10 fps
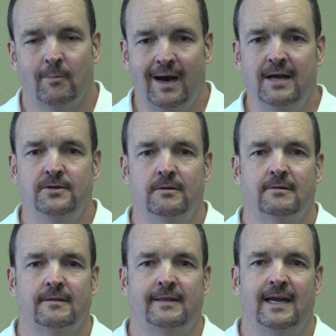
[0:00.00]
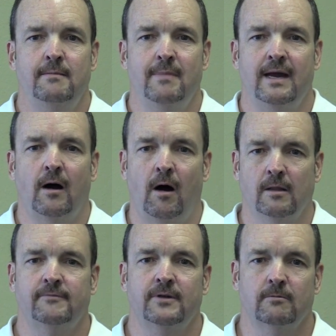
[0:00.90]
remind you that they make
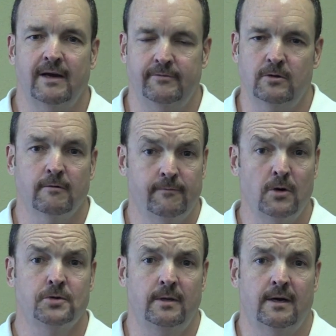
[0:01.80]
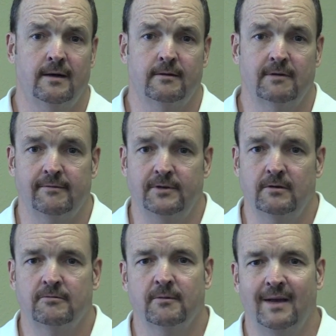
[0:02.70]
all of their revenue, or virtually all of their
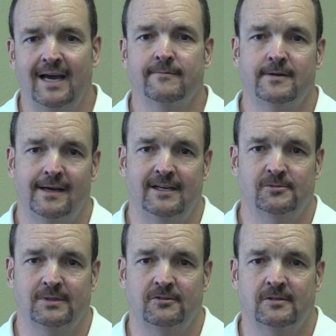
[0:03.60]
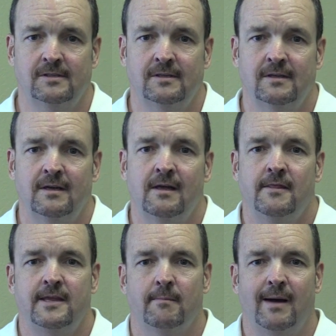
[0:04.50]
revenue, from advertisements.
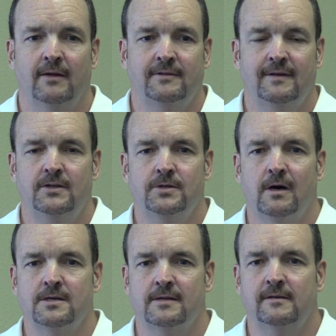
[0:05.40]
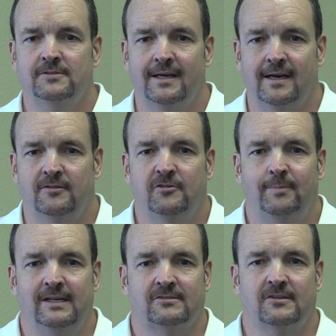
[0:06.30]
The amount that they charge on those ads is
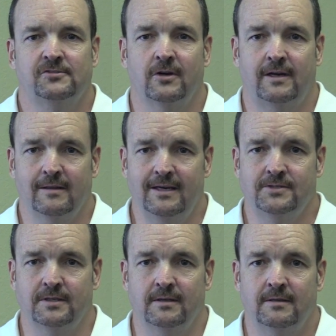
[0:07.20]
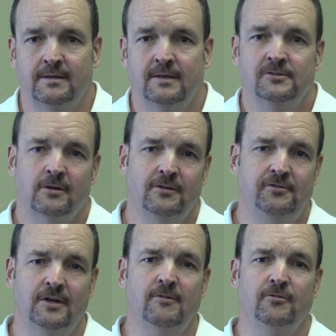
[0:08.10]
based on circulation. So
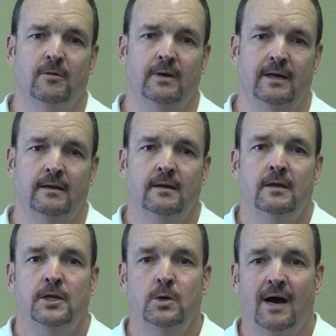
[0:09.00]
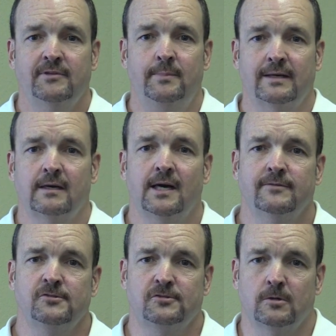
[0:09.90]
consider for a minute, you have to pick a
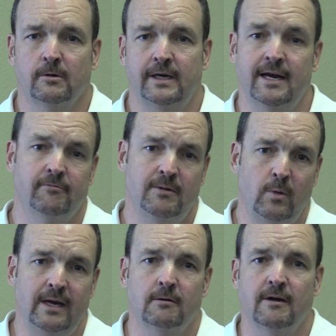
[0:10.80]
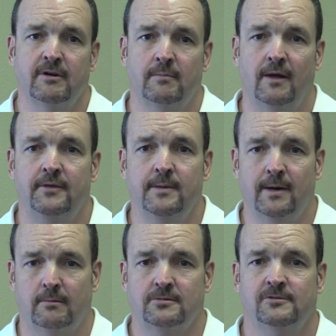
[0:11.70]
cover story every week or every month that you
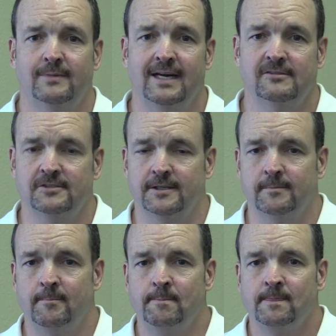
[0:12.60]
publish this magazine.